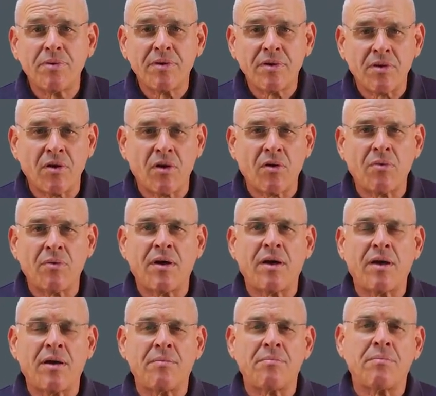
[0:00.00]
You know,
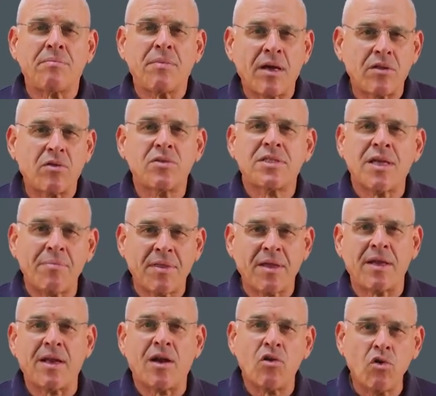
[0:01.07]
um, I do something
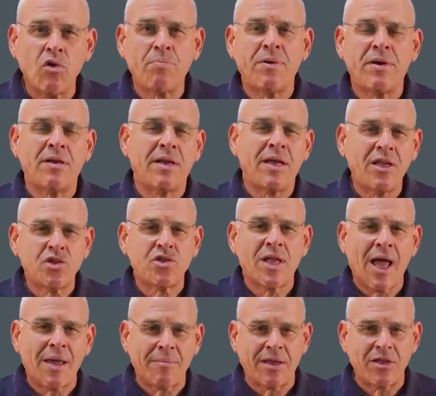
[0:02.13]
in a loop, and each
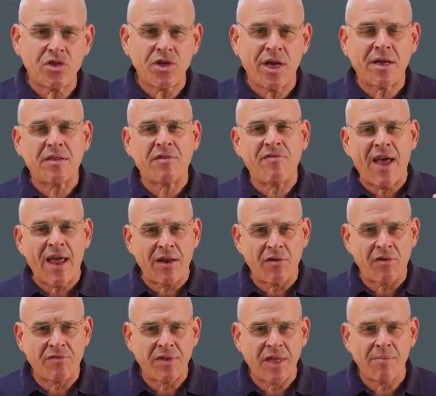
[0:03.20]
time I check the value
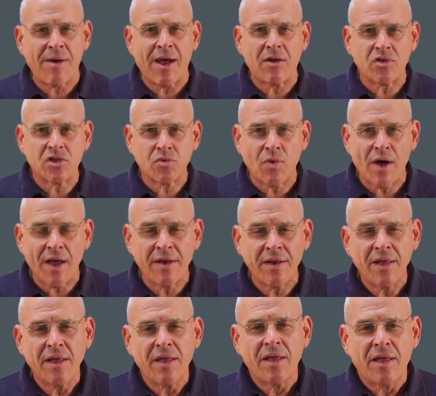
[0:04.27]
of d minus 1,
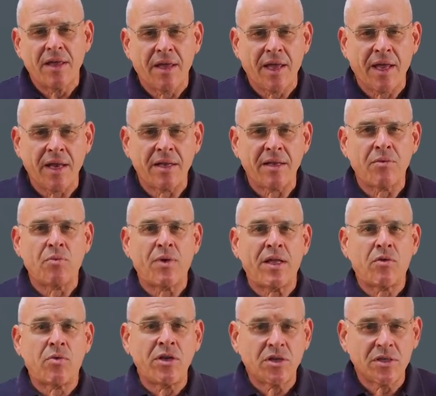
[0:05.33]
and when
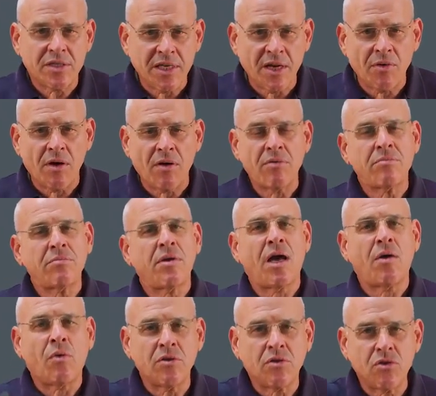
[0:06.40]
it reaches 0, I
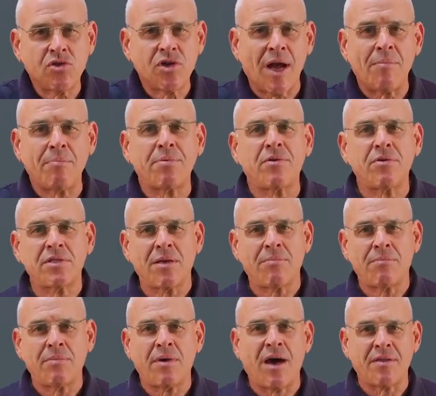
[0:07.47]
want to jump to
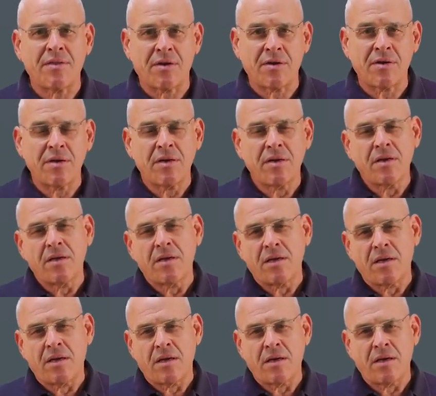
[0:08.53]
some other
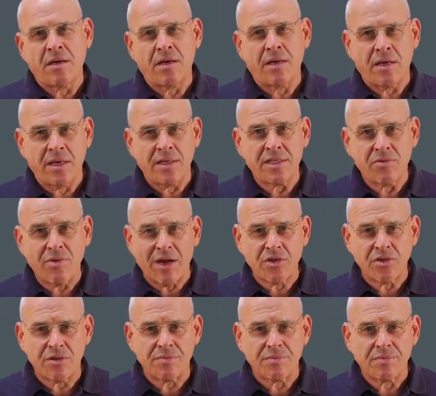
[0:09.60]
uh,
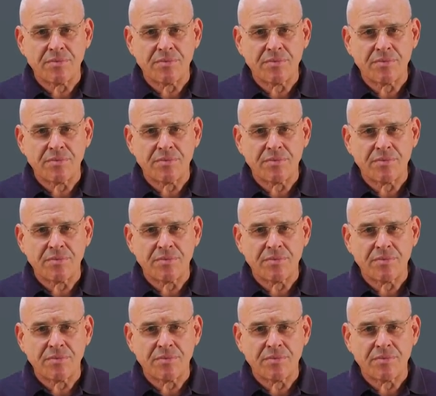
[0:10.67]
instruction.